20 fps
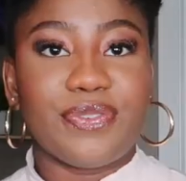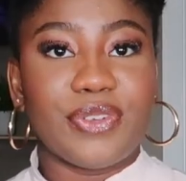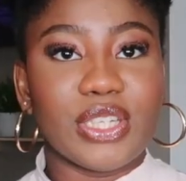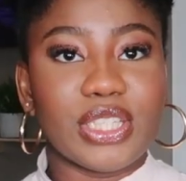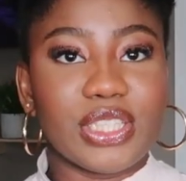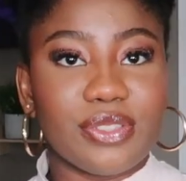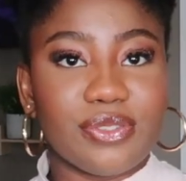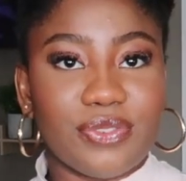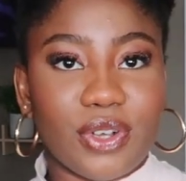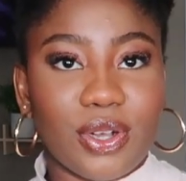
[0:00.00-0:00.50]
So
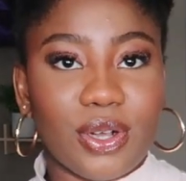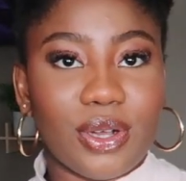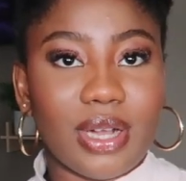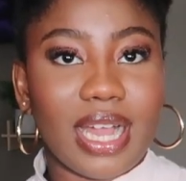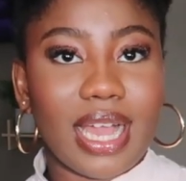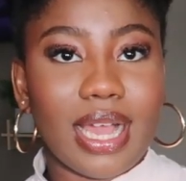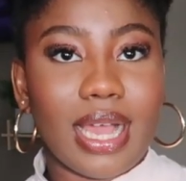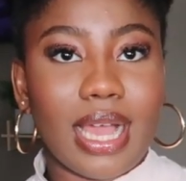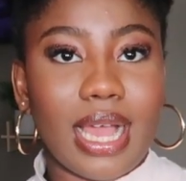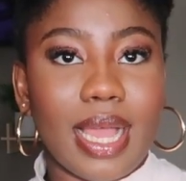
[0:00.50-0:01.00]
first of
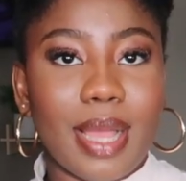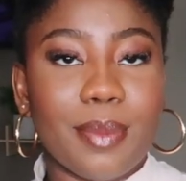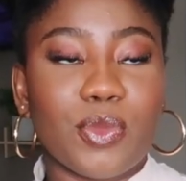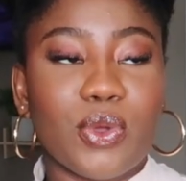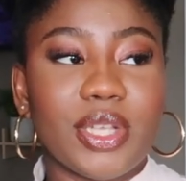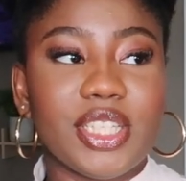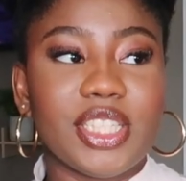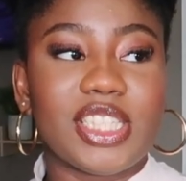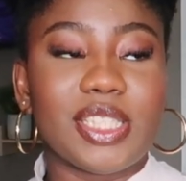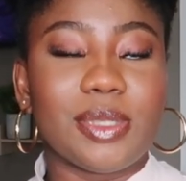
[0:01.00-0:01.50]
all,
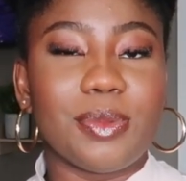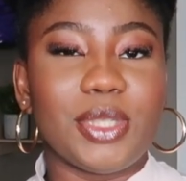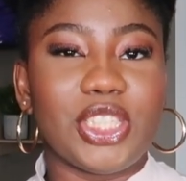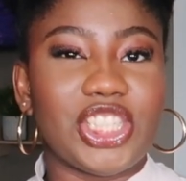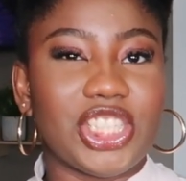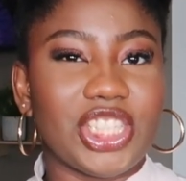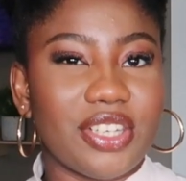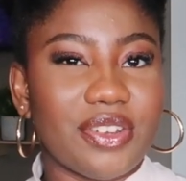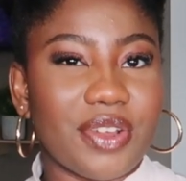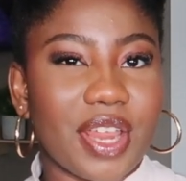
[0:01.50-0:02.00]
I'm going to be
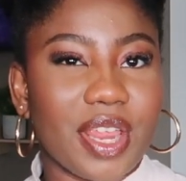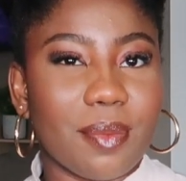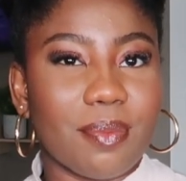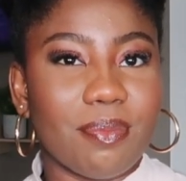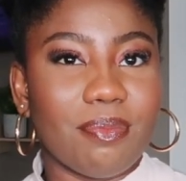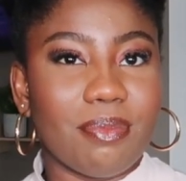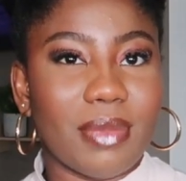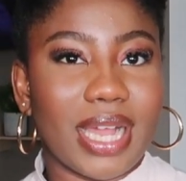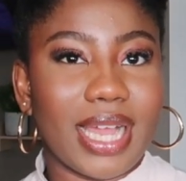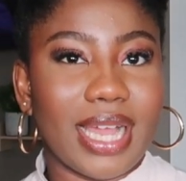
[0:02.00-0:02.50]

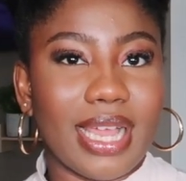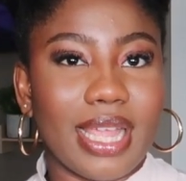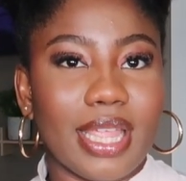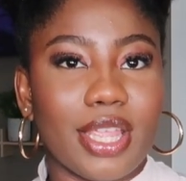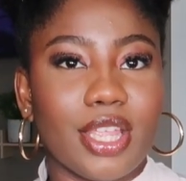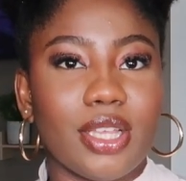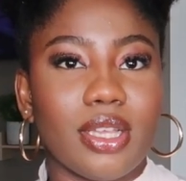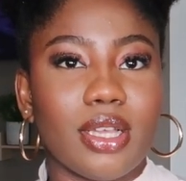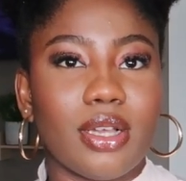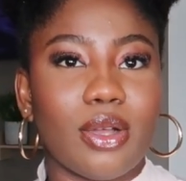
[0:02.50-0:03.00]
sharing
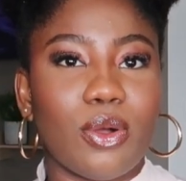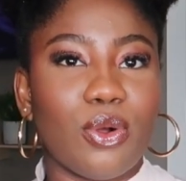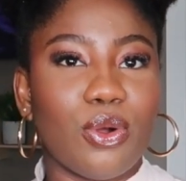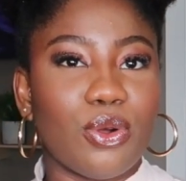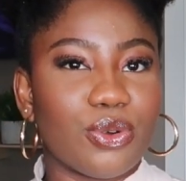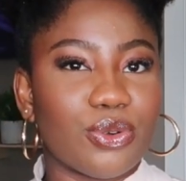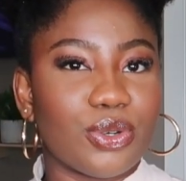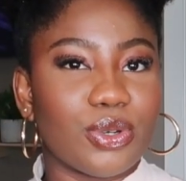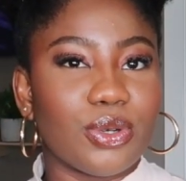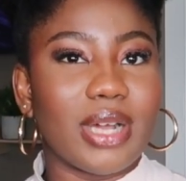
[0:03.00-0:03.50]
my
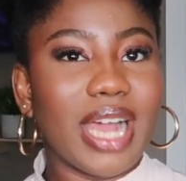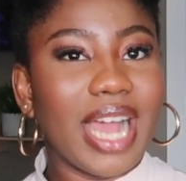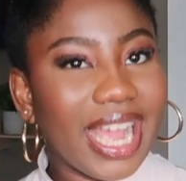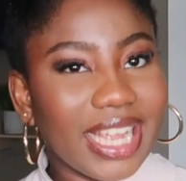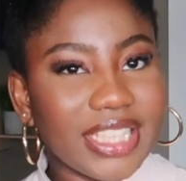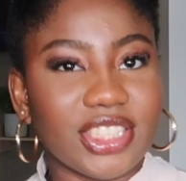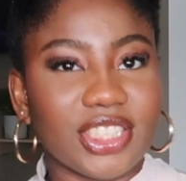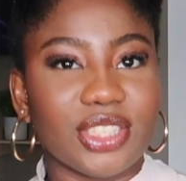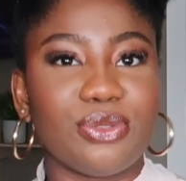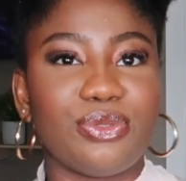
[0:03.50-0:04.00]
oral
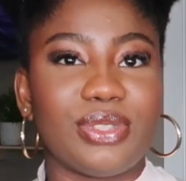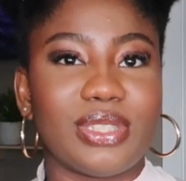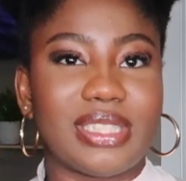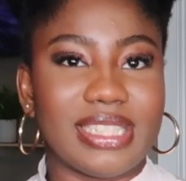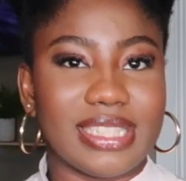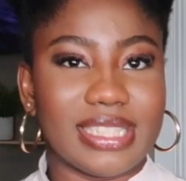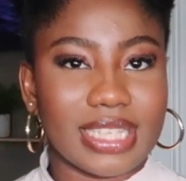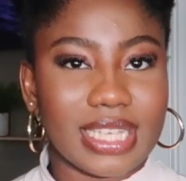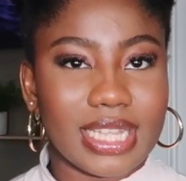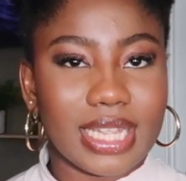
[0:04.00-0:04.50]
hygiene
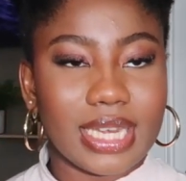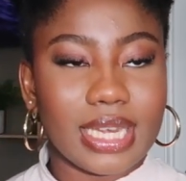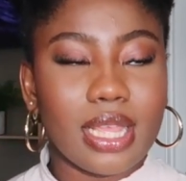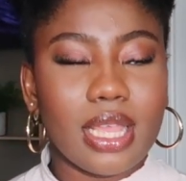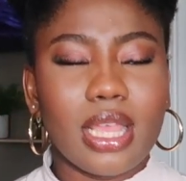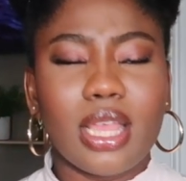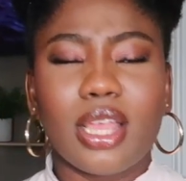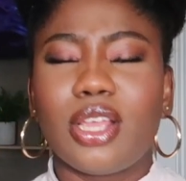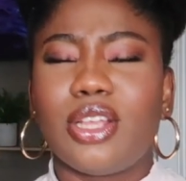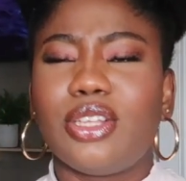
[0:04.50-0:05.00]
routine